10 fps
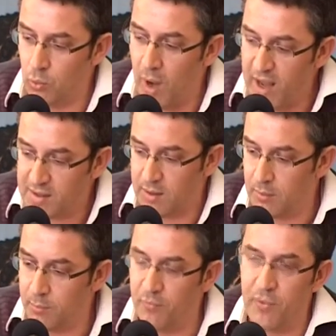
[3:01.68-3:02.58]
ask
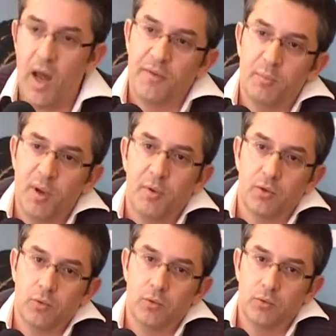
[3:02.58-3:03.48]
for other people
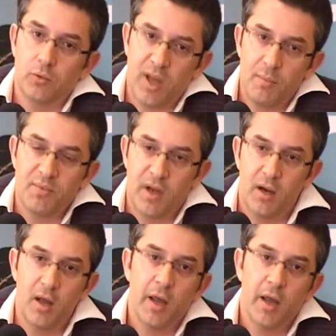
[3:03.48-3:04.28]
to come there